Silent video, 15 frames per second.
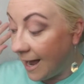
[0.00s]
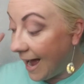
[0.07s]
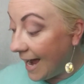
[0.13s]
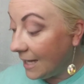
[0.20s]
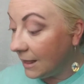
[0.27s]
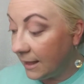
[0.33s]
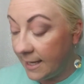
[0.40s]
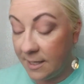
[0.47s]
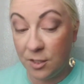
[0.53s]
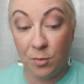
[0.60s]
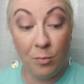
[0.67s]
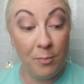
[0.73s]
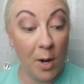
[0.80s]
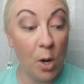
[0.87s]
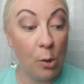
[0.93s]
I
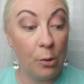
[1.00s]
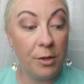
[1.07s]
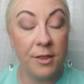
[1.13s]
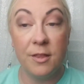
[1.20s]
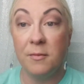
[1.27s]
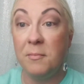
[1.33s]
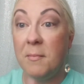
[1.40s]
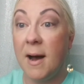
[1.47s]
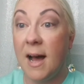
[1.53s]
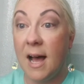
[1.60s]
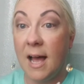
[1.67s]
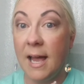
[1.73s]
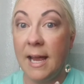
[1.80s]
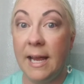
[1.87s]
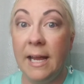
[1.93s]
lent both
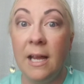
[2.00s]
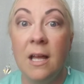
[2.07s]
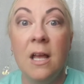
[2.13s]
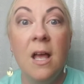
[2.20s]
my